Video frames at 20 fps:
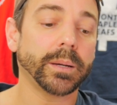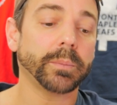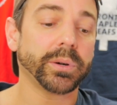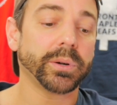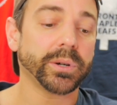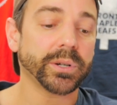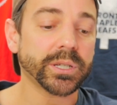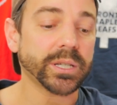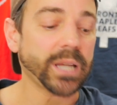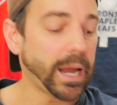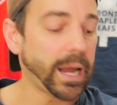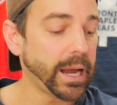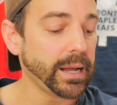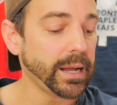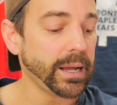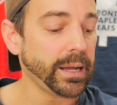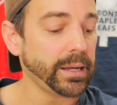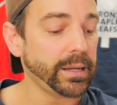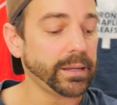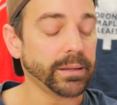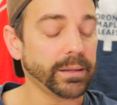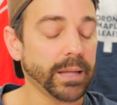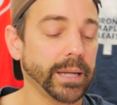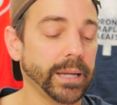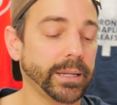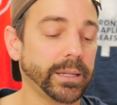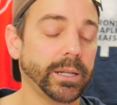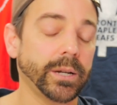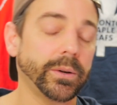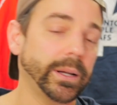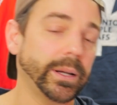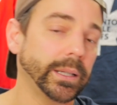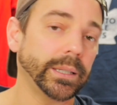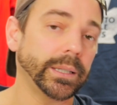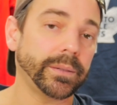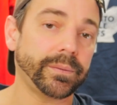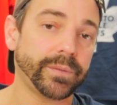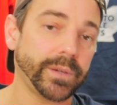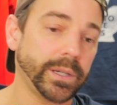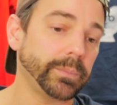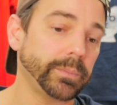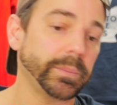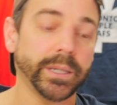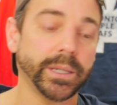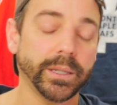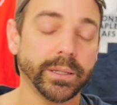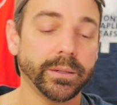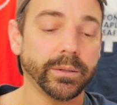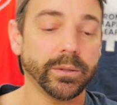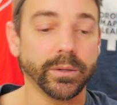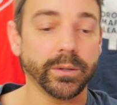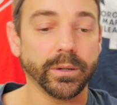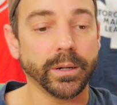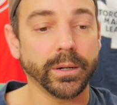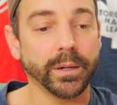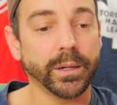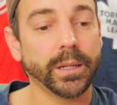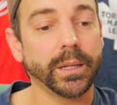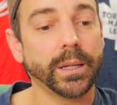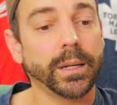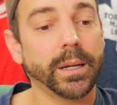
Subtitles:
per se, like, you know, Elliot Friedman or